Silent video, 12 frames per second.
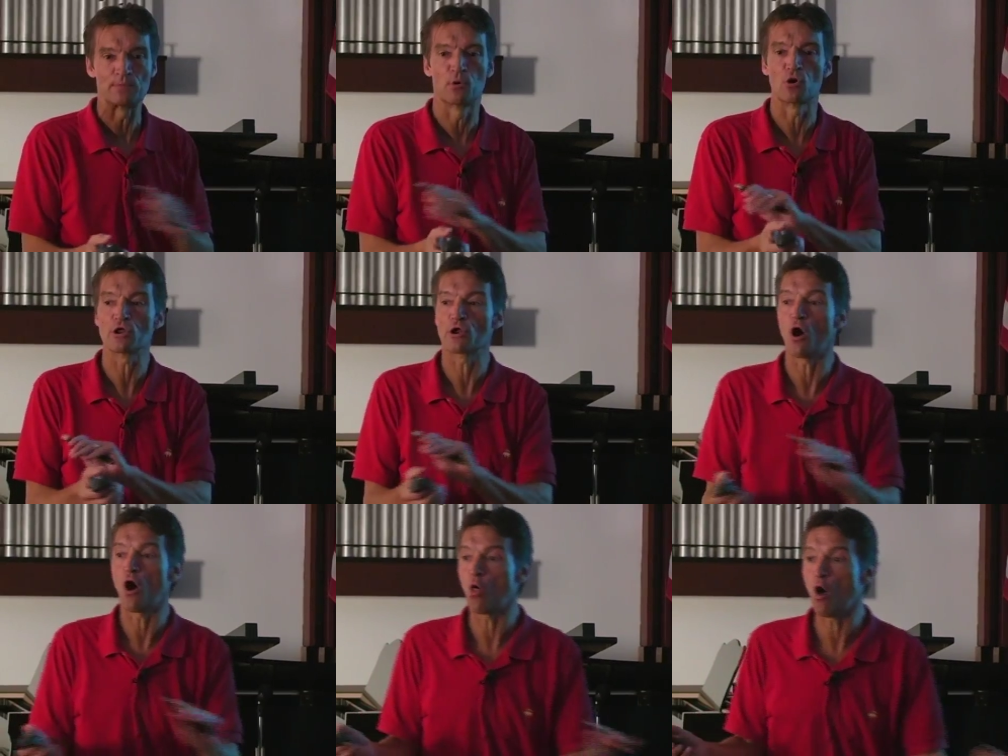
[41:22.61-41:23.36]
burn it
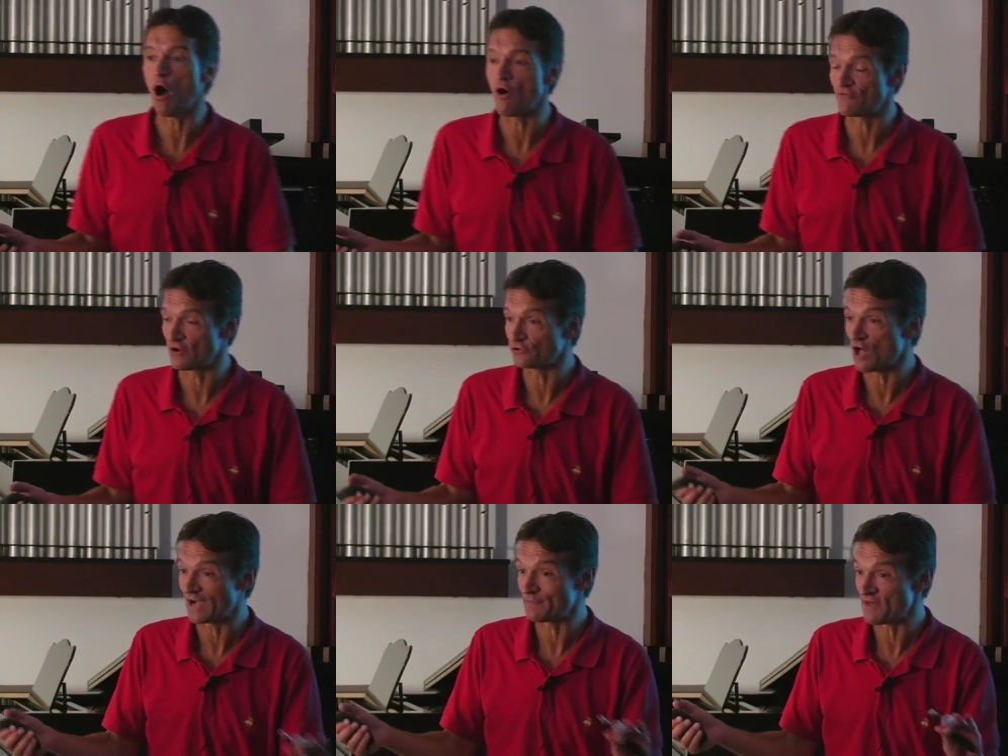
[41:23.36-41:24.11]
all off, and I'll
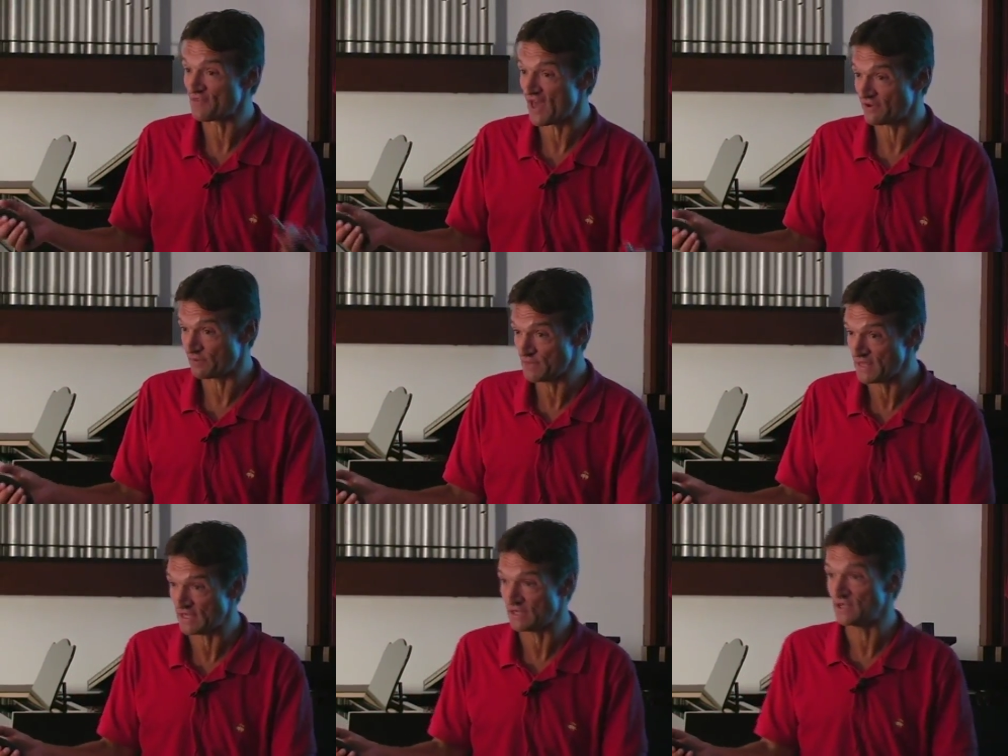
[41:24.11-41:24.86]
talk about that in a
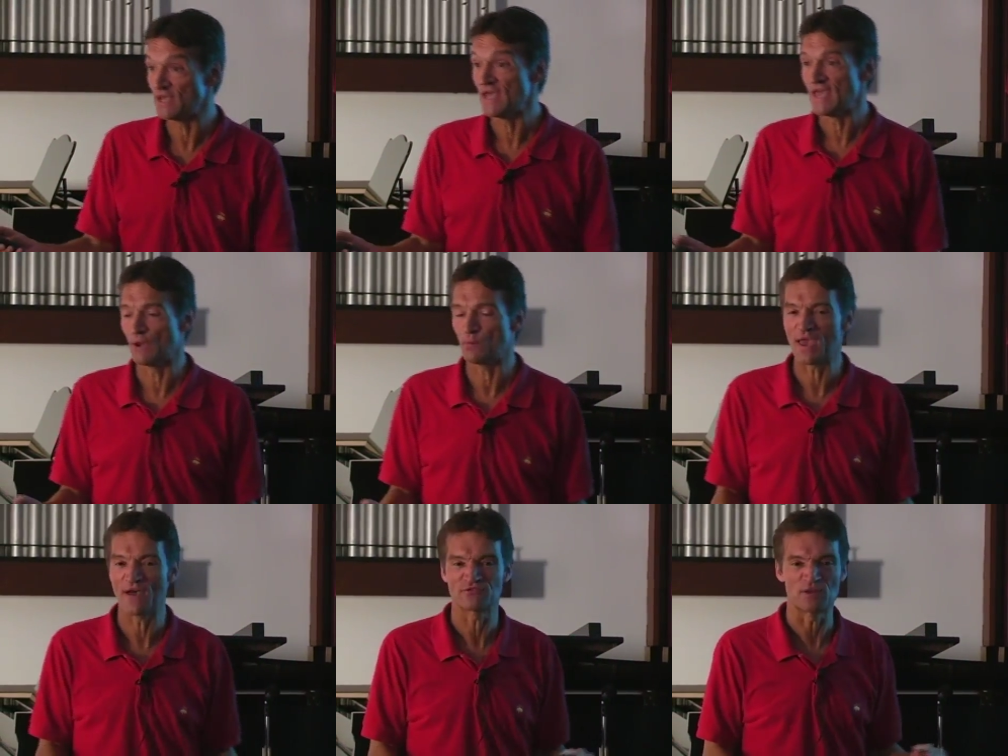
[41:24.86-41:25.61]
minute, and
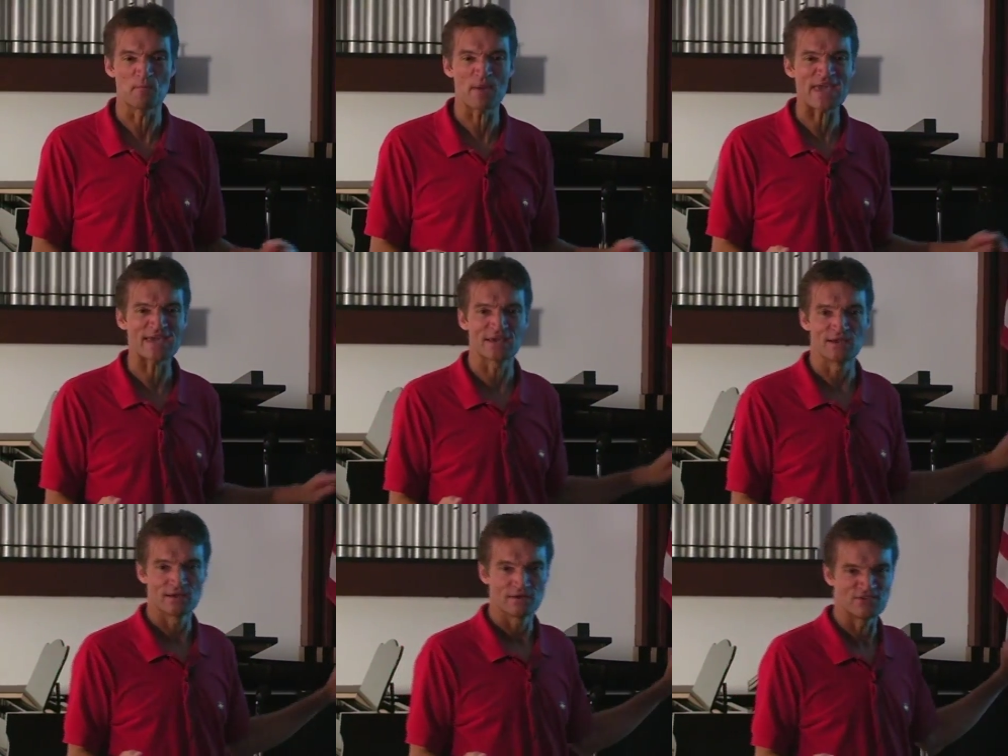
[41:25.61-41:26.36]
we have to make
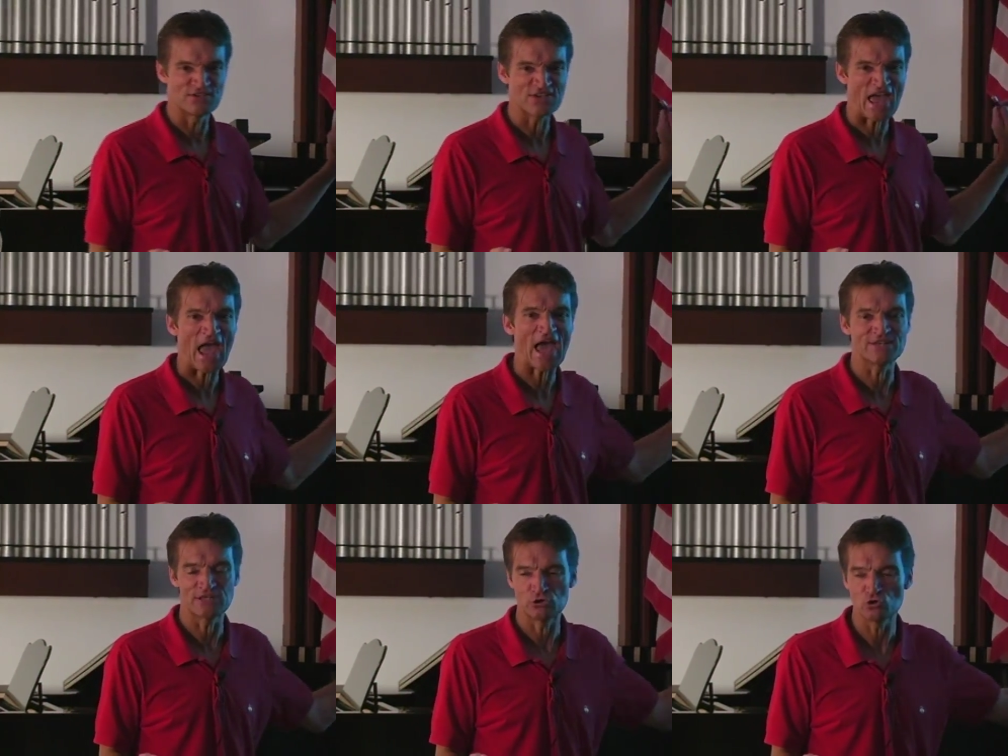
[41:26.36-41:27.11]
these
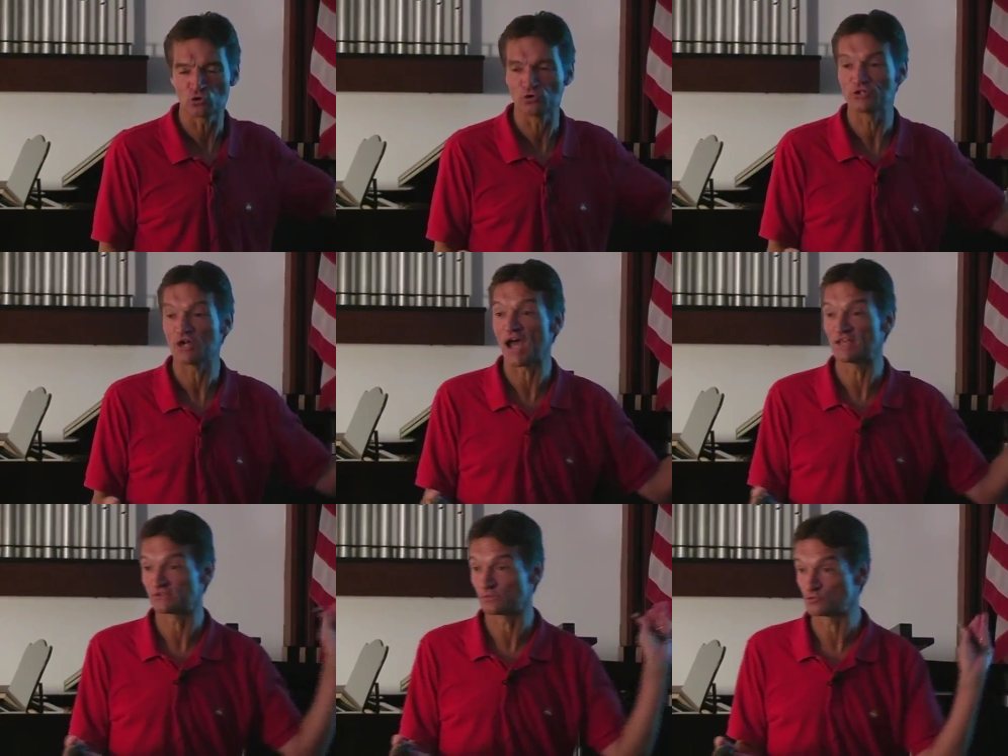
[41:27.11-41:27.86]
adenine
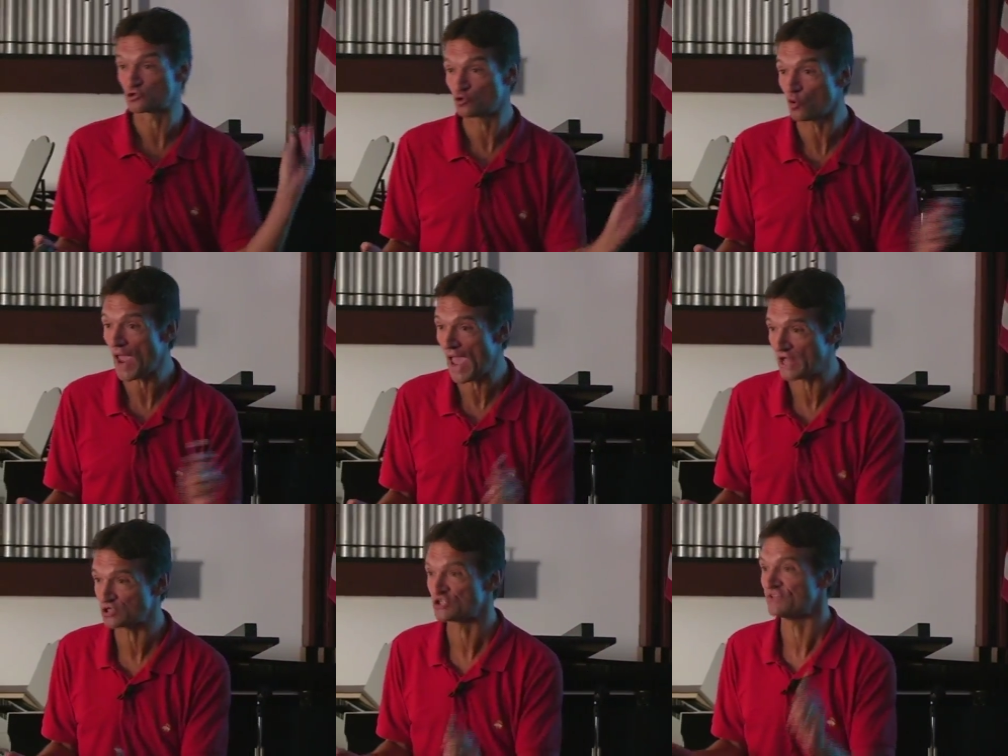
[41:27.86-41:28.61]
nucleotides from
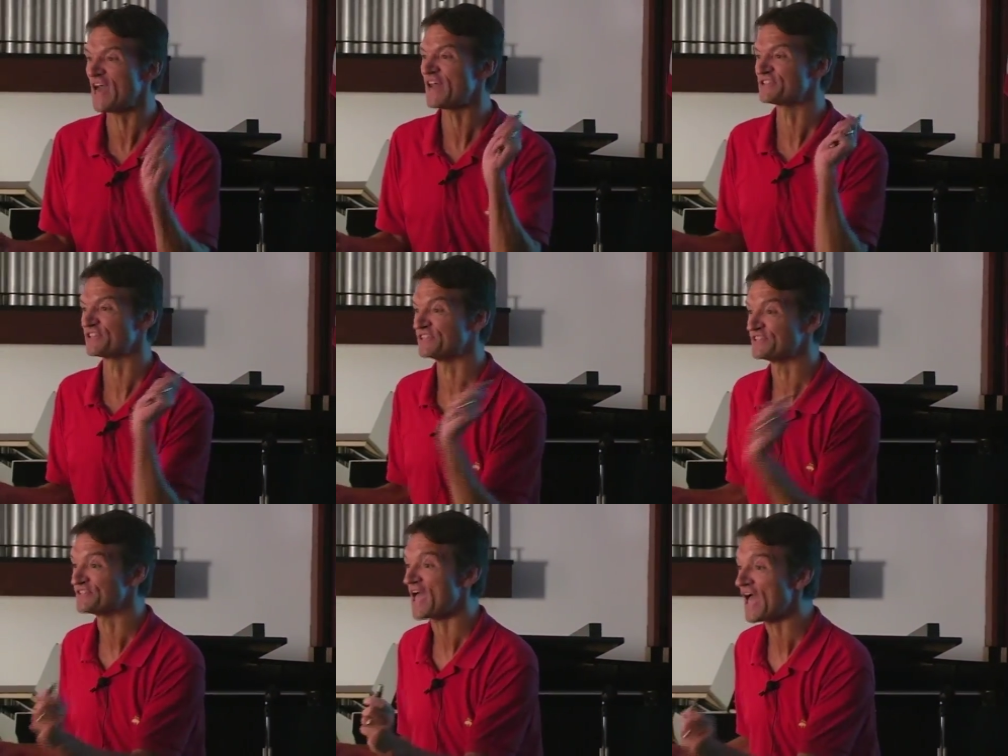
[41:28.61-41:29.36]
scratch, that is a
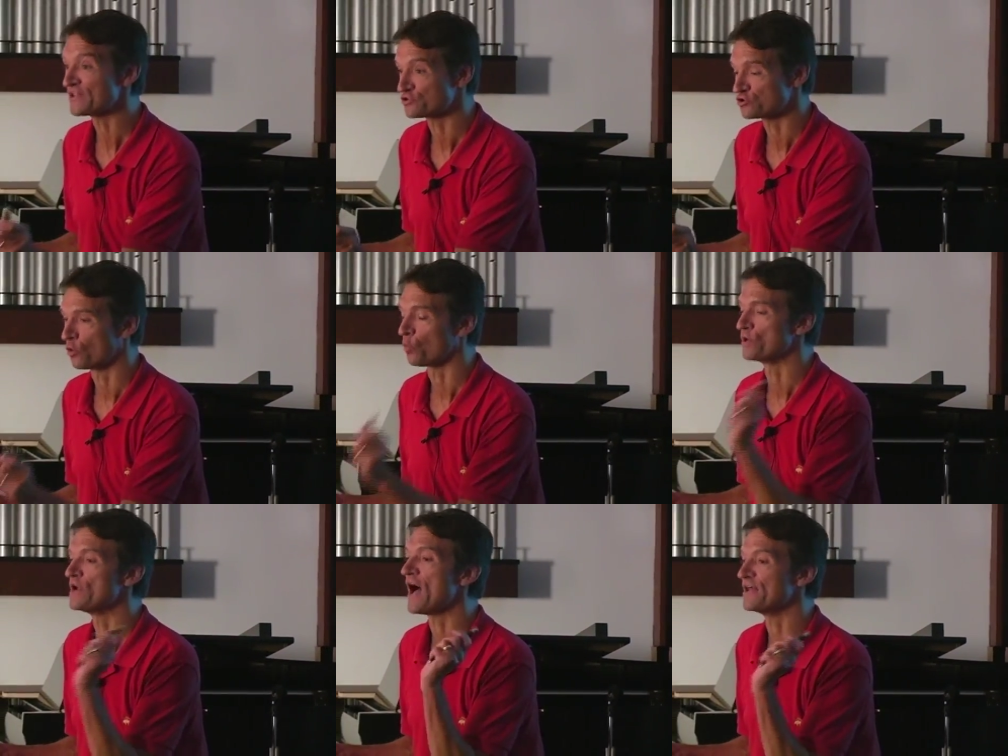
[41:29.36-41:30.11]
disaster.
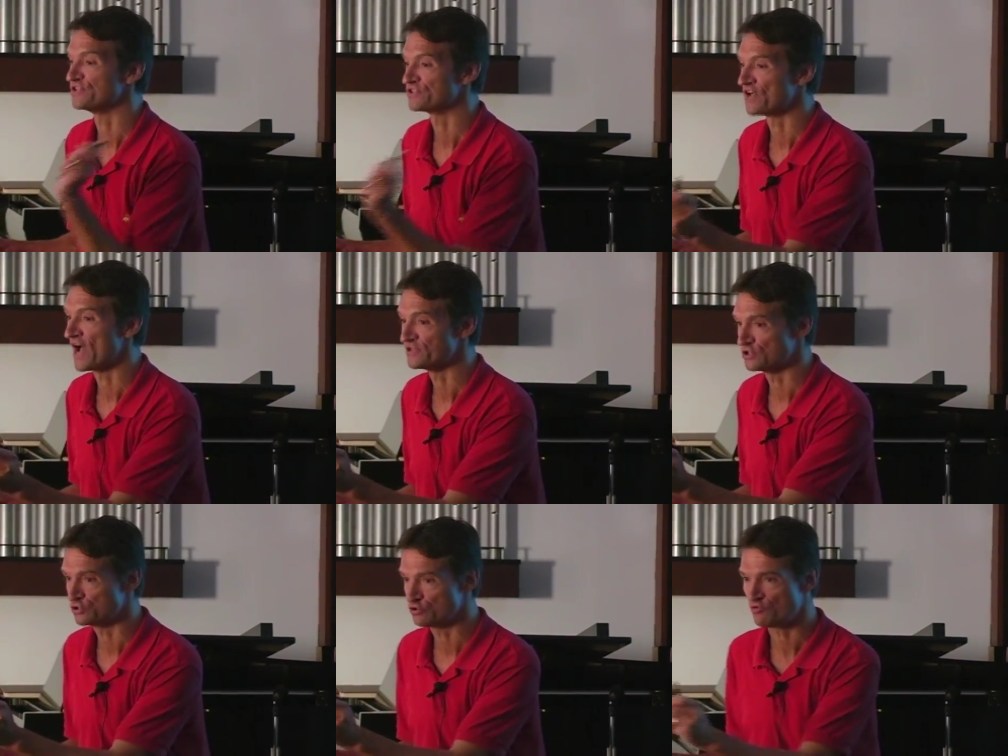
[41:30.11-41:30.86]
We're not designed
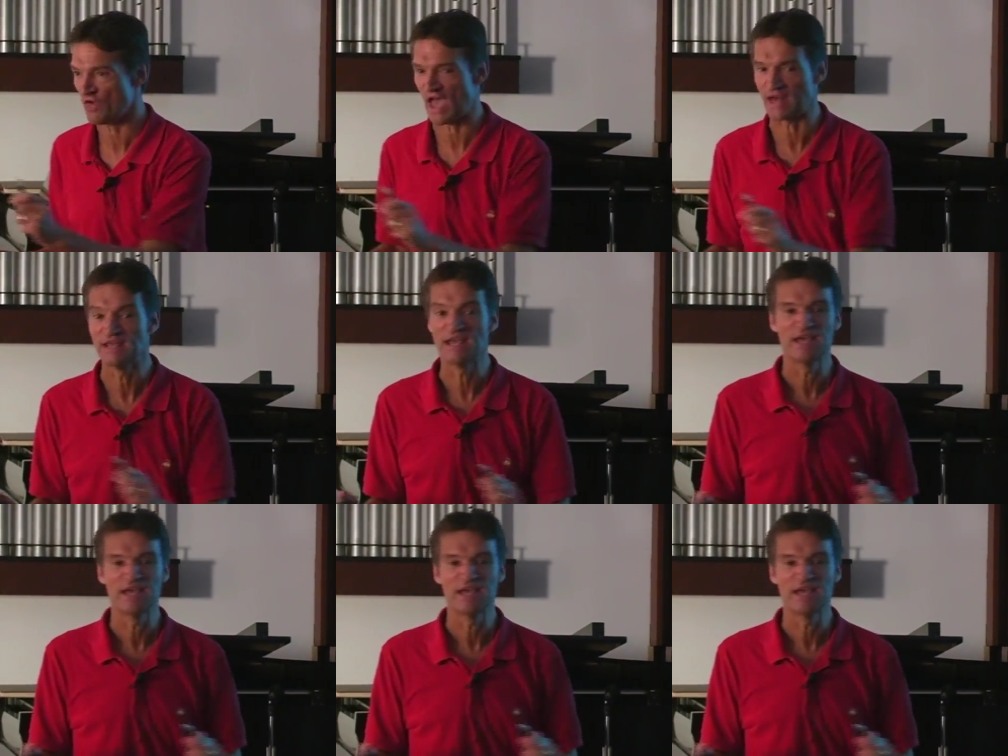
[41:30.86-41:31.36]
to do that.